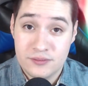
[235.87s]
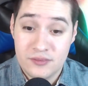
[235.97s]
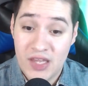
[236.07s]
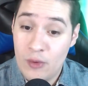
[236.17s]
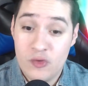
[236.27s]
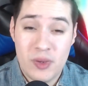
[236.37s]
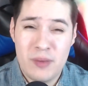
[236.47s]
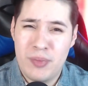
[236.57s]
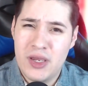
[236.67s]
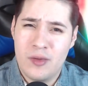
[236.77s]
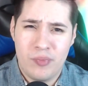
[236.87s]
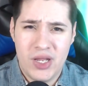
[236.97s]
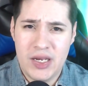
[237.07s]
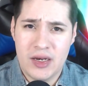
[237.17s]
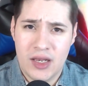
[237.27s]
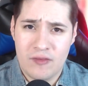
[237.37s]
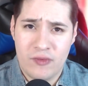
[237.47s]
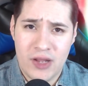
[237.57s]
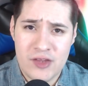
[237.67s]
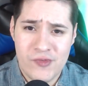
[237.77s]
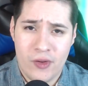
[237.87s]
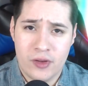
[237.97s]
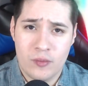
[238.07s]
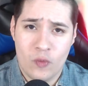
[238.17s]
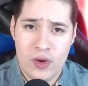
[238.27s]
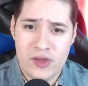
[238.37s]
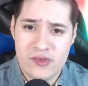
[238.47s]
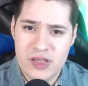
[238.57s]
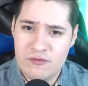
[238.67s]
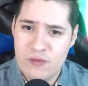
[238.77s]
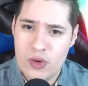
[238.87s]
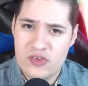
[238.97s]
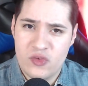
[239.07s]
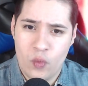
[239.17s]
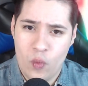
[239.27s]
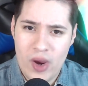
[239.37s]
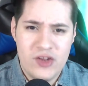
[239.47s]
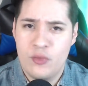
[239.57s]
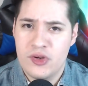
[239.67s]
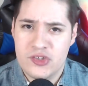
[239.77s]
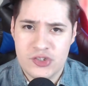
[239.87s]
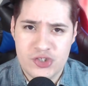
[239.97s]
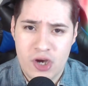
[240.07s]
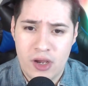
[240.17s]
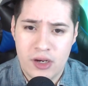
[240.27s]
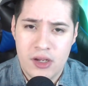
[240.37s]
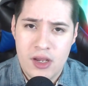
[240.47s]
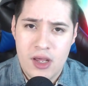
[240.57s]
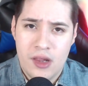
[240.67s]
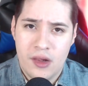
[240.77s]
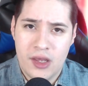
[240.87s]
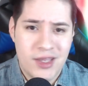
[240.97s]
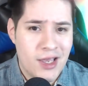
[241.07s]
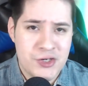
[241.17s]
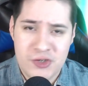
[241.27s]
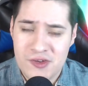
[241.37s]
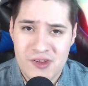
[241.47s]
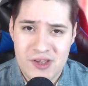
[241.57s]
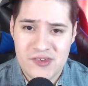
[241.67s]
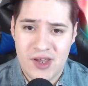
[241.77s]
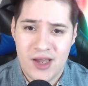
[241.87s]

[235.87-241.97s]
That was my big complaint for last volume, was it focused way too much on Jean. Like, yeah, Jean's a nice guy.